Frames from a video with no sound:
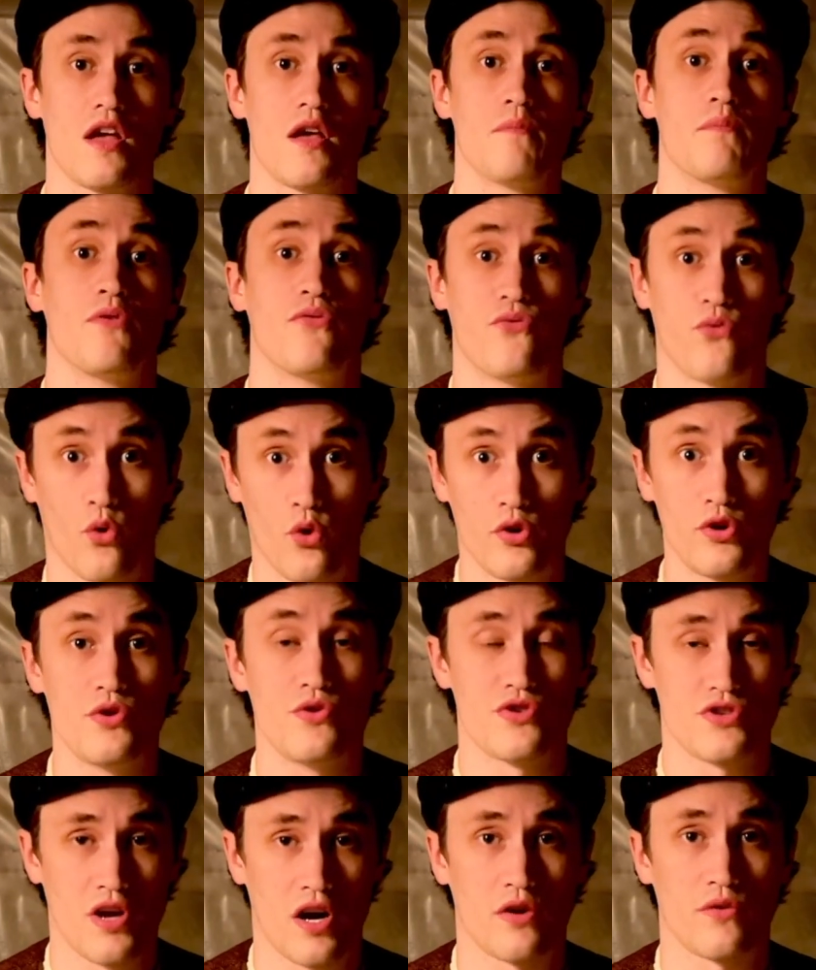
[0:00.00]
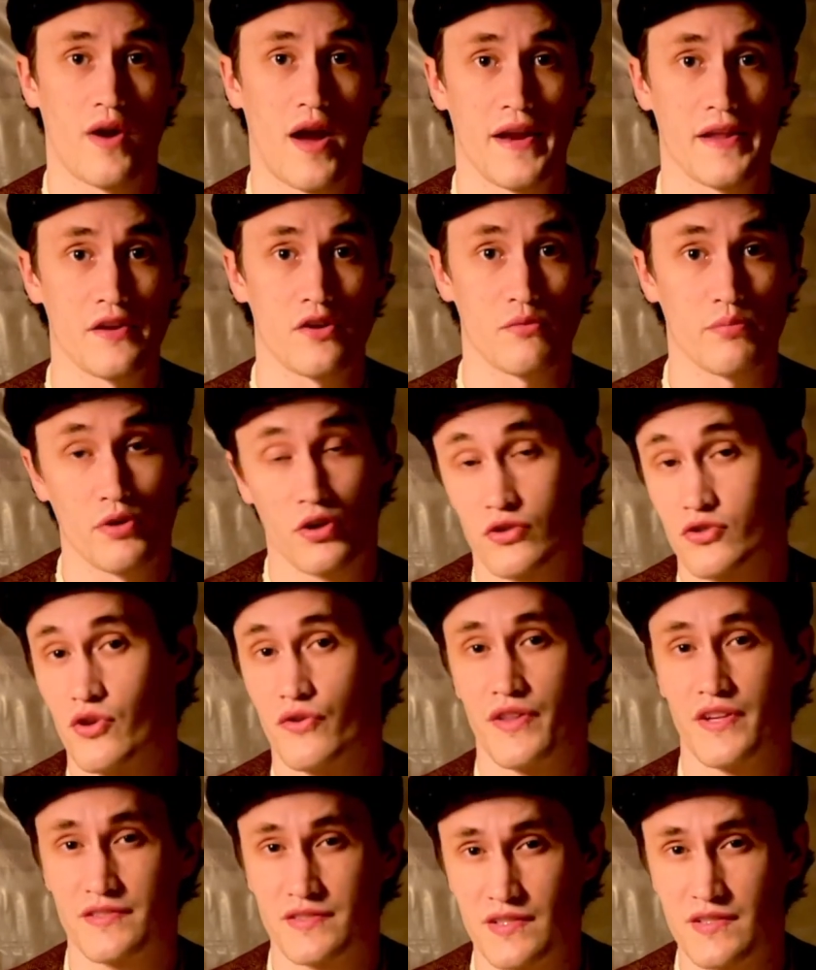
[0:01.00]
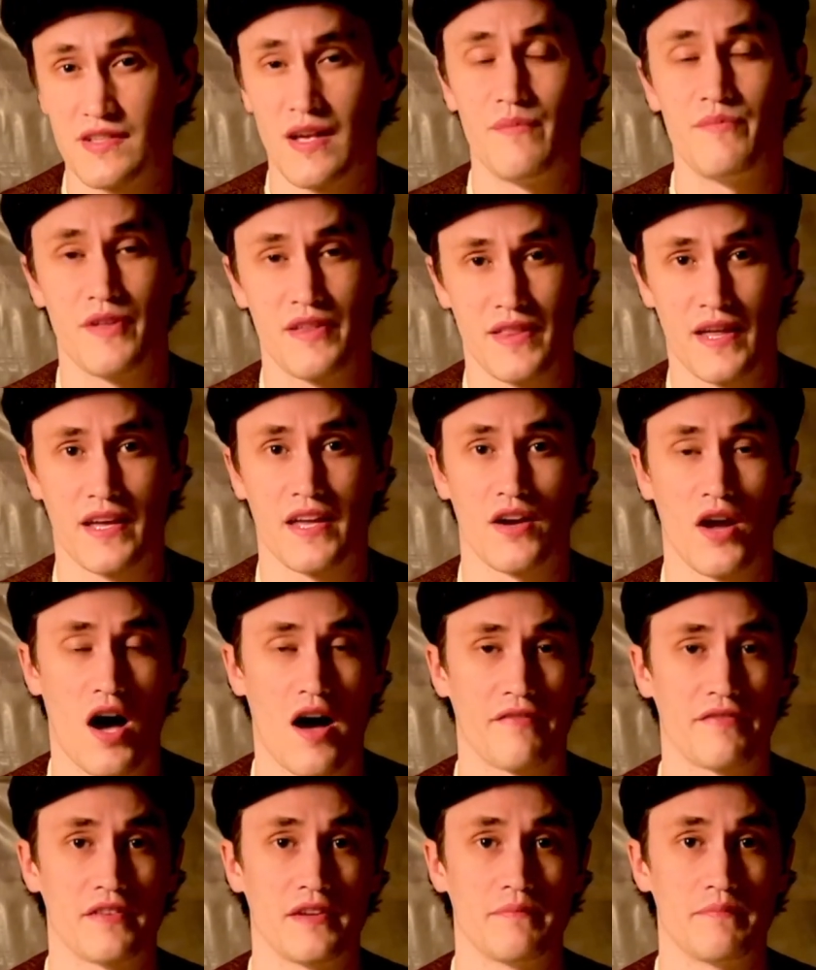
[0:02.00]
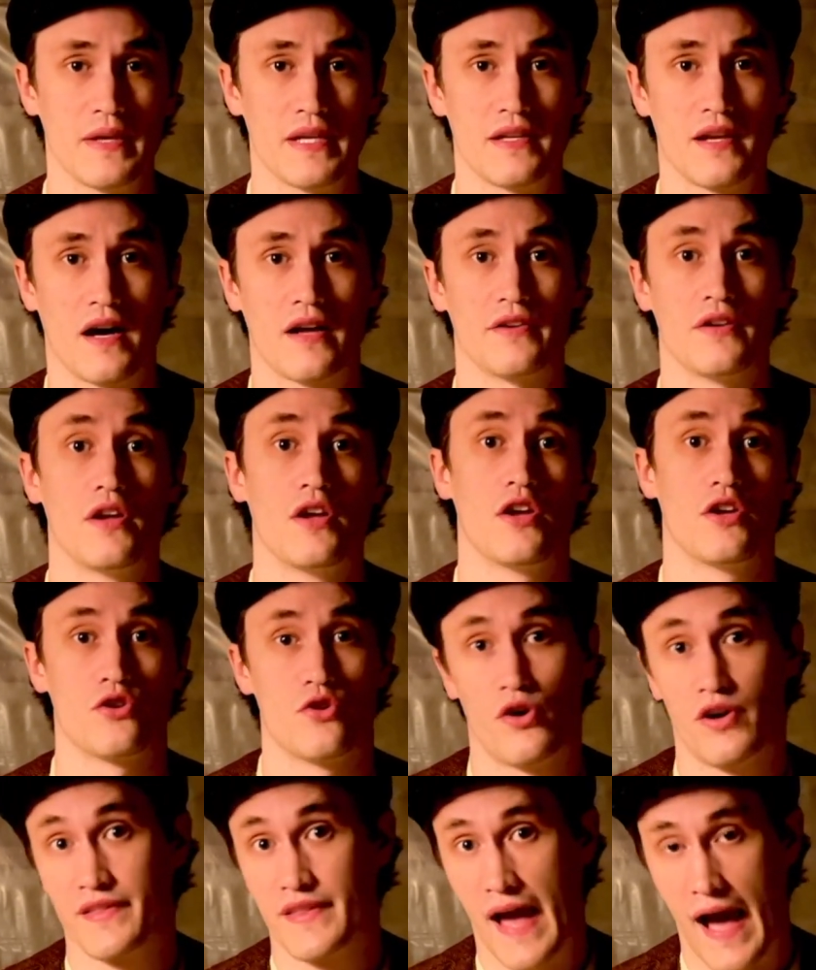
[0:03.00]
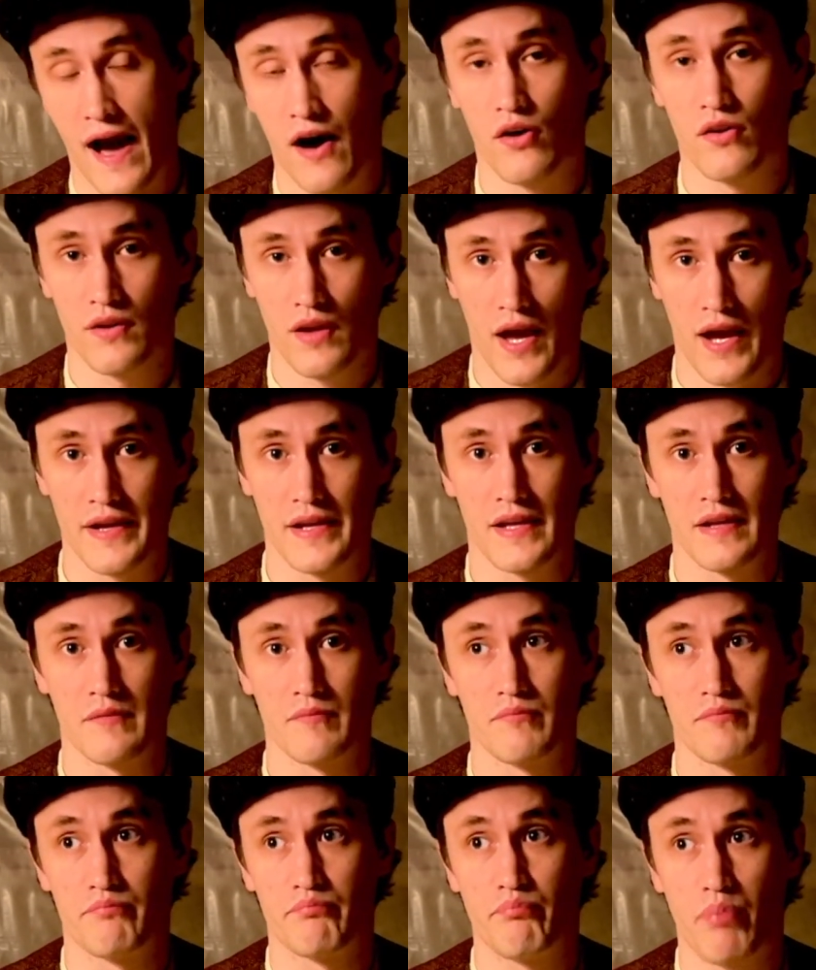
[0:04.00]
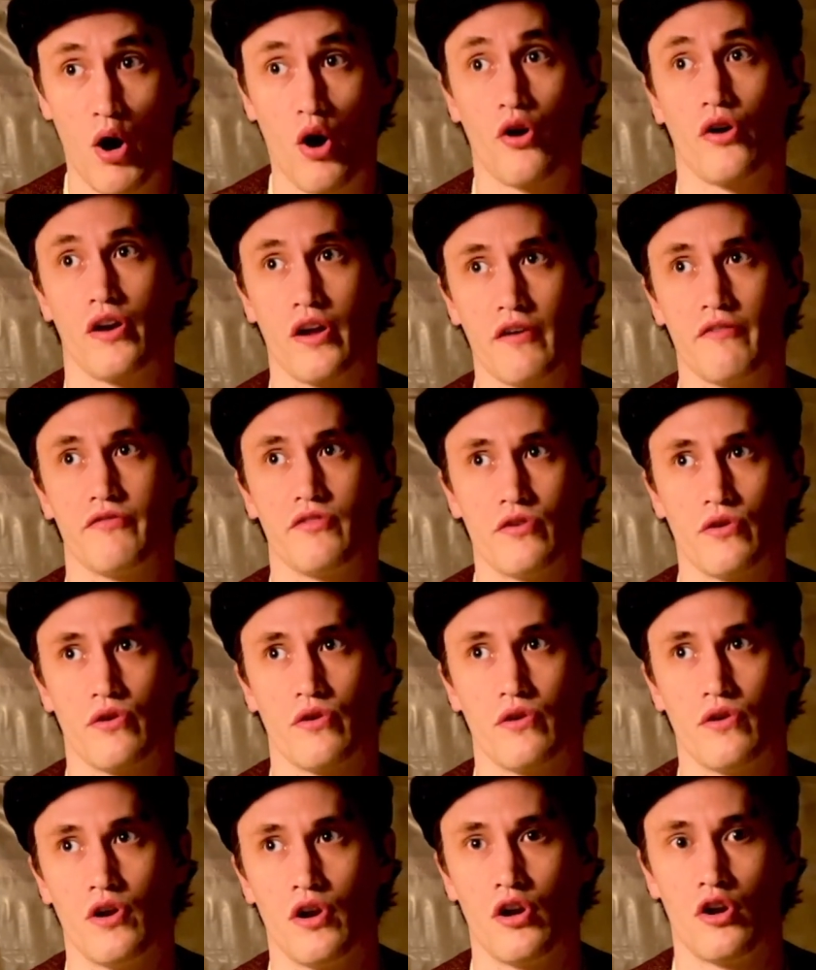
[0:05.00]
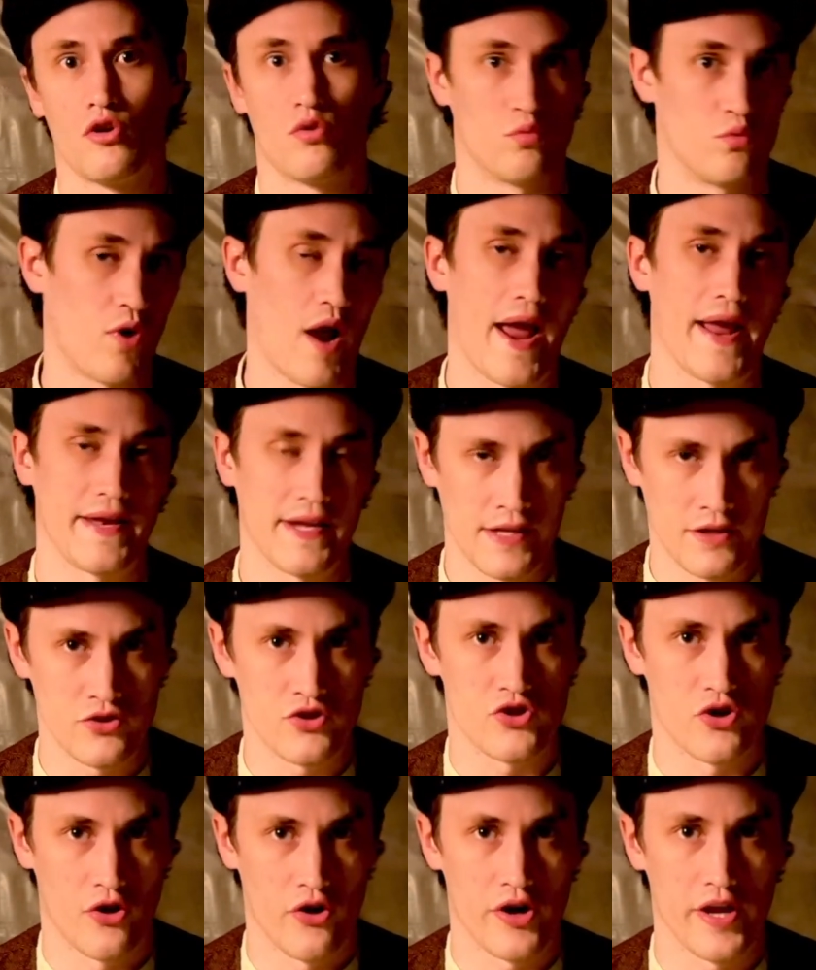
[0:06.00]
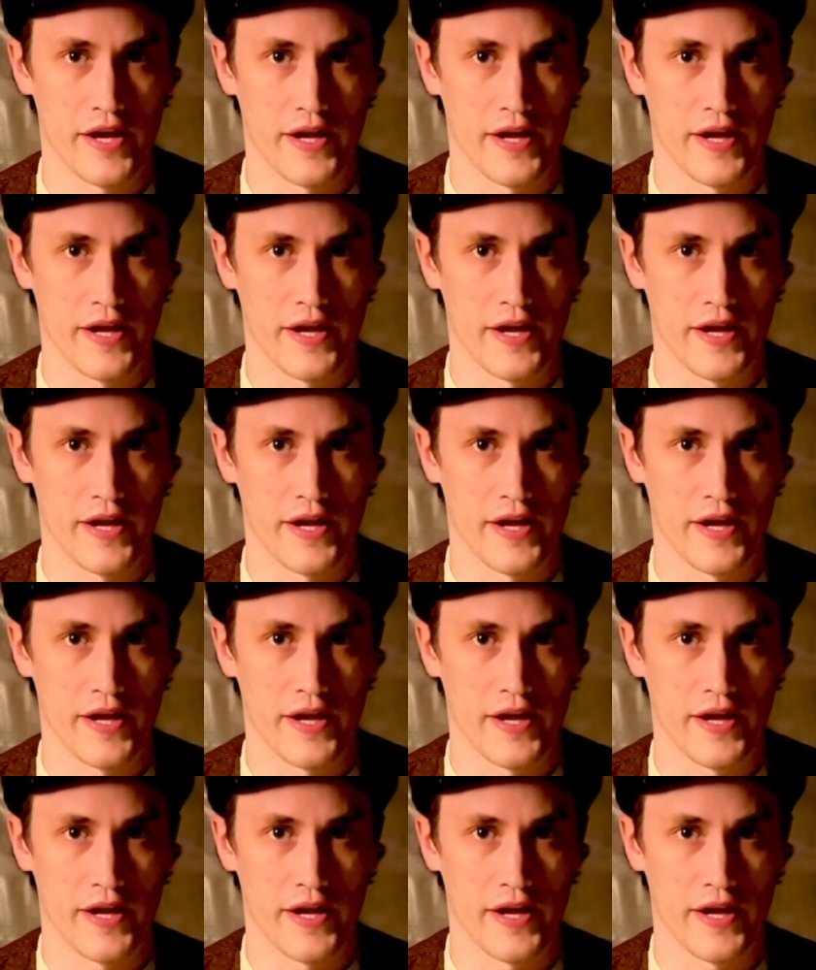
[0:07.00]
before you start writing your book. So this is something that can often be done during the outlining part of your writing journey,